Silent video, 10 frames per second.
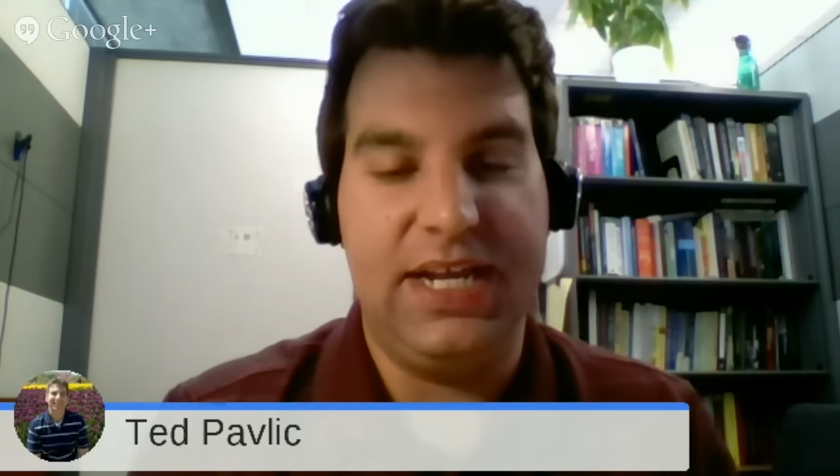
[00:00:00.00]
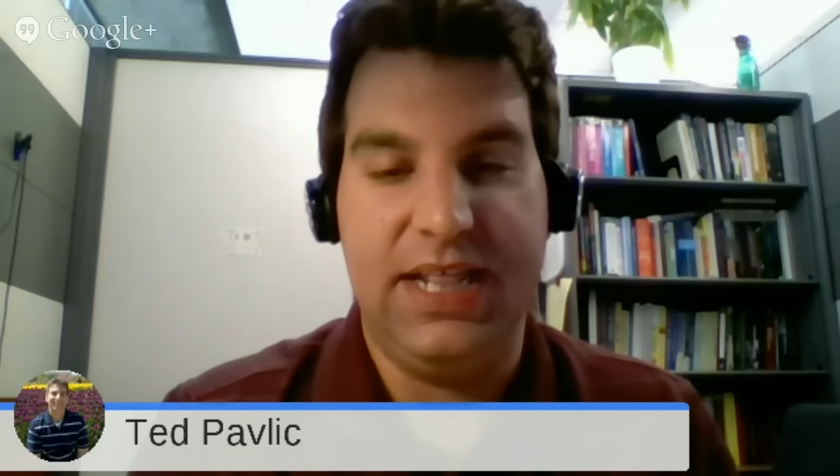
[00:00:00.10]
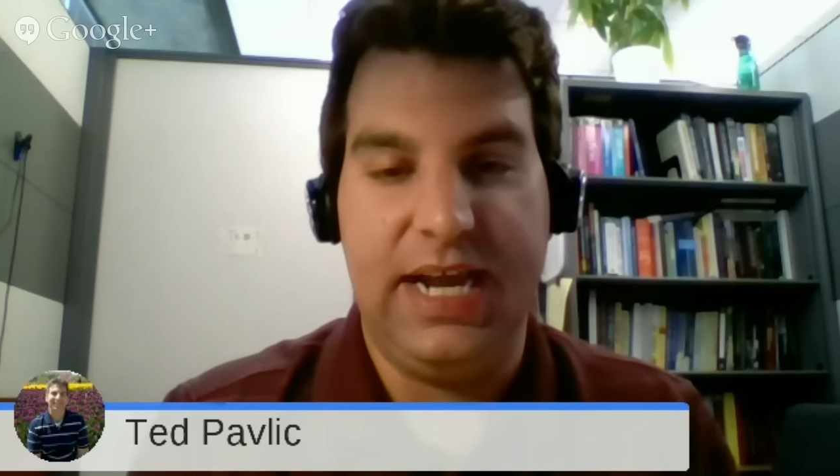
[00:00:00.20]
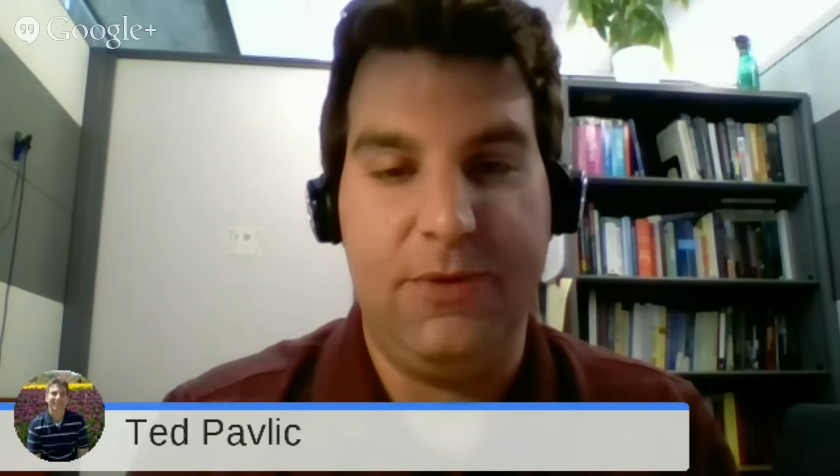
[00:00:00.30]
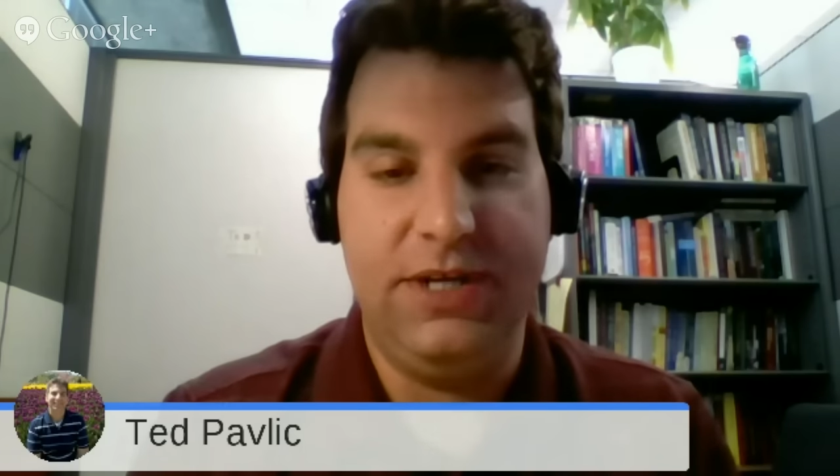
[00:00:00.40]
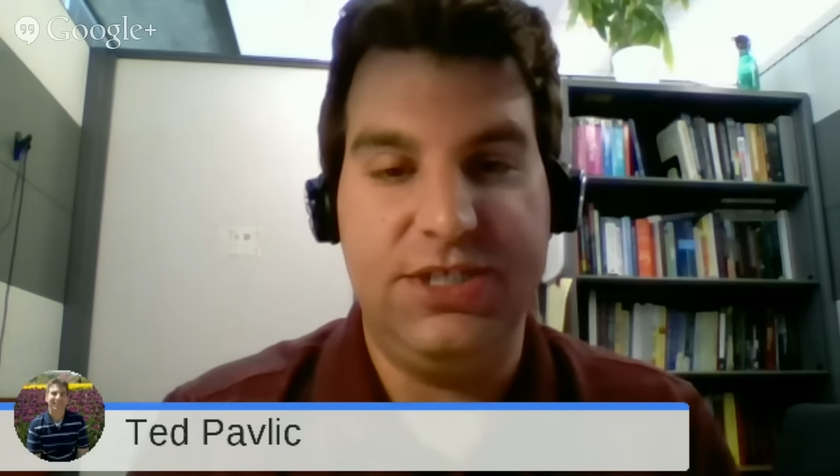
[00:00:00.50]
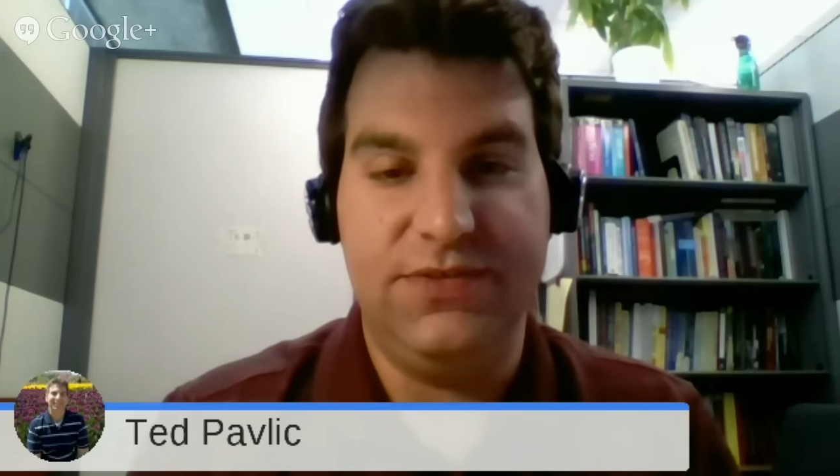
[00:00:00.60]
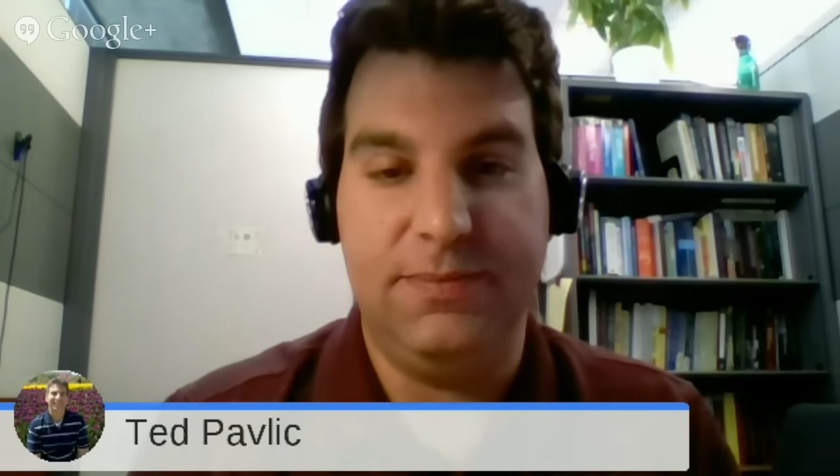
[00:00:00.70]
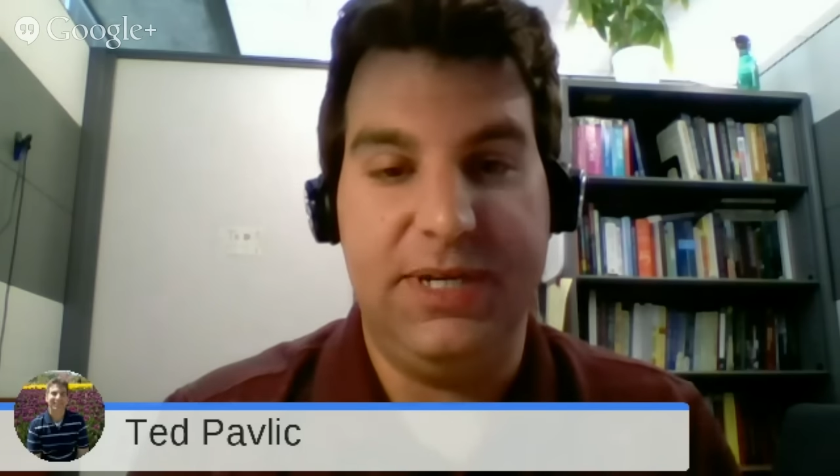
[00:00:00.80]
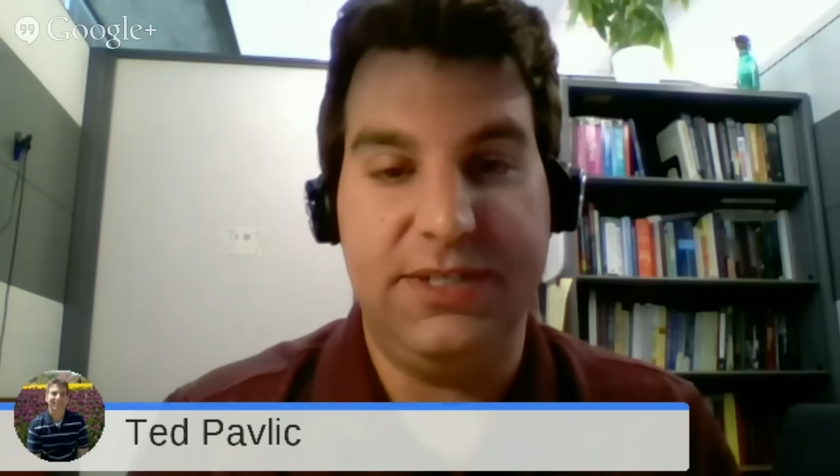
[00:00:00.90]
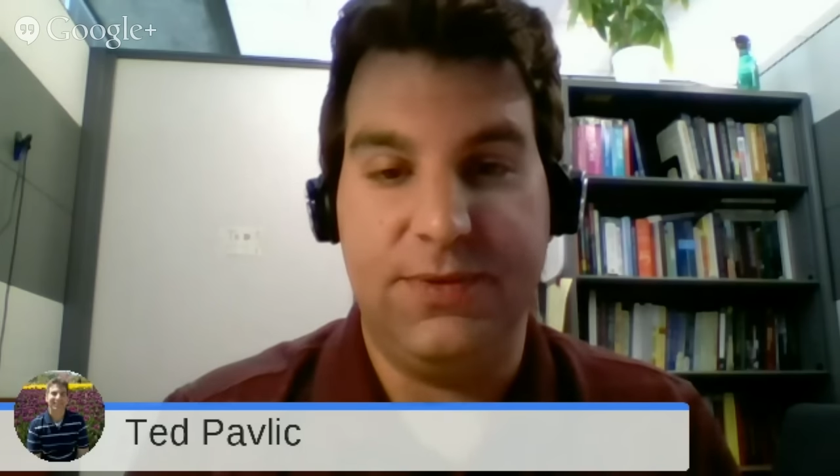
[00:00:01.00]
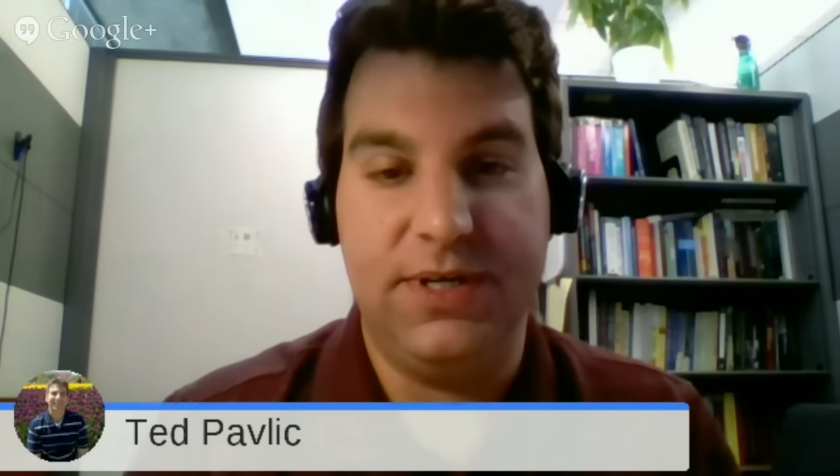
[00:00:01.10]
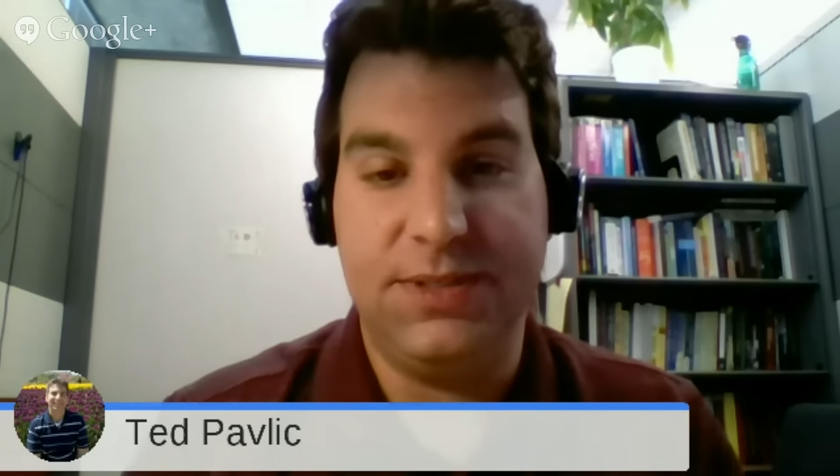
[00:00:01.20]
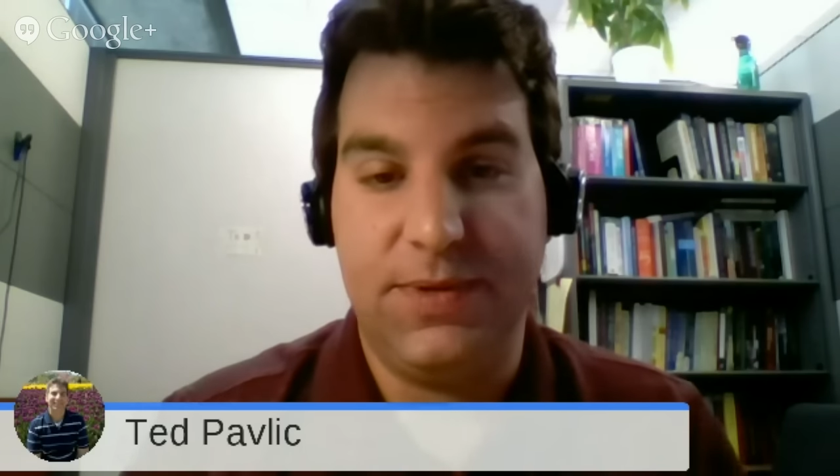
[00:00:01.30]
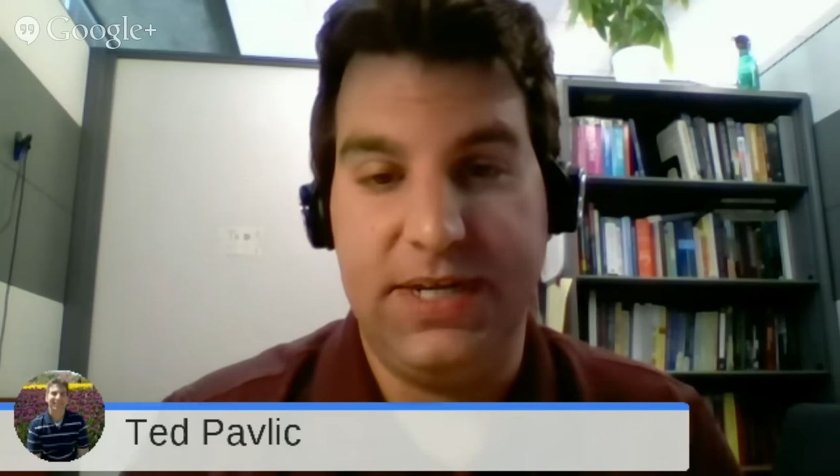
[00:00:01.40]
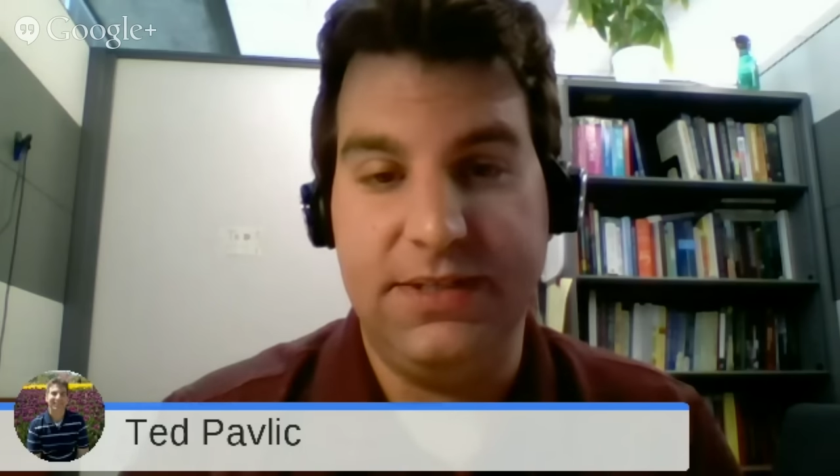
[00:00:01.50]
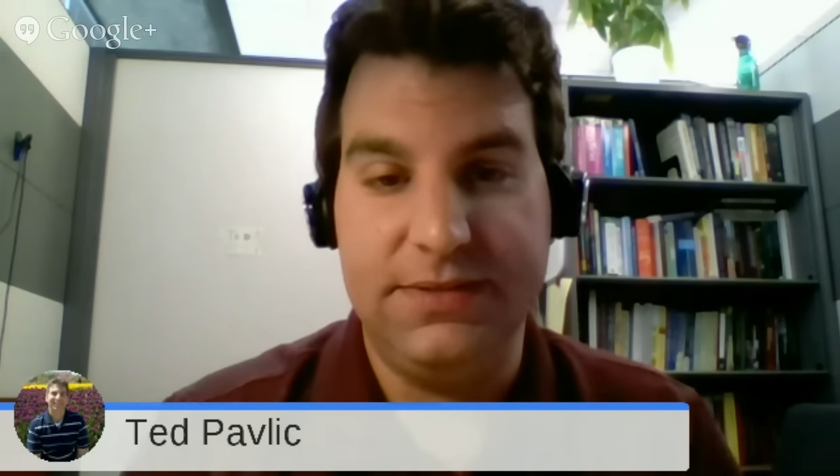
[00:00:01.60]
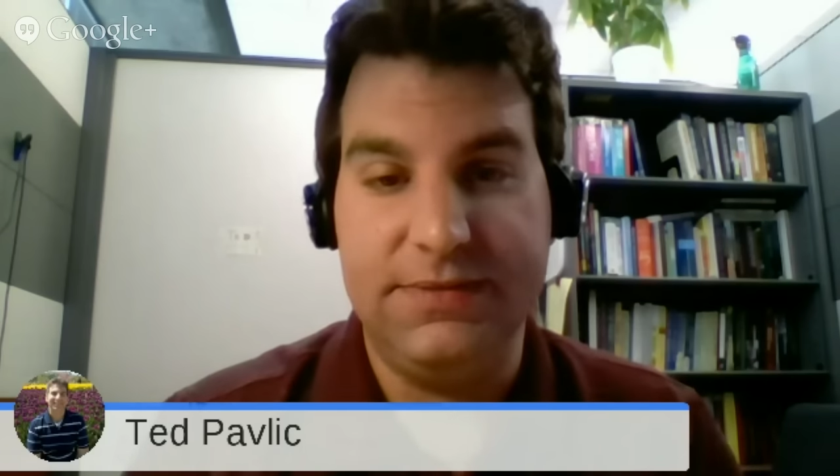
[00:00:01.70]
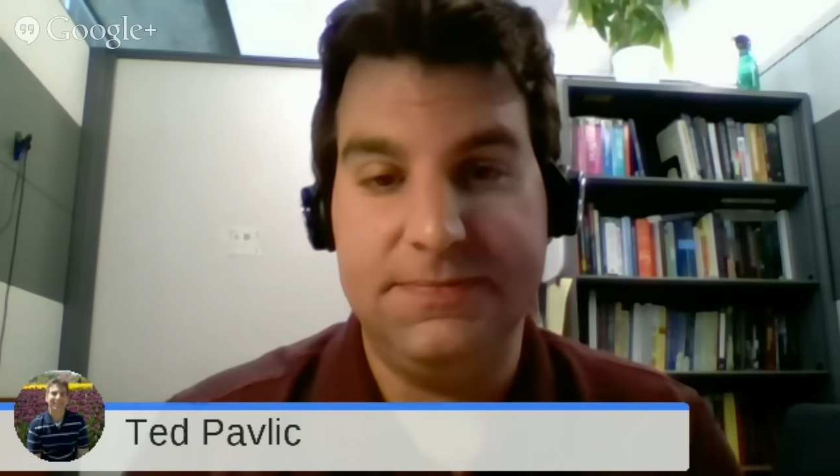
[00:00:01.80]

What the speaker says: in collaborations from elsewhere as well.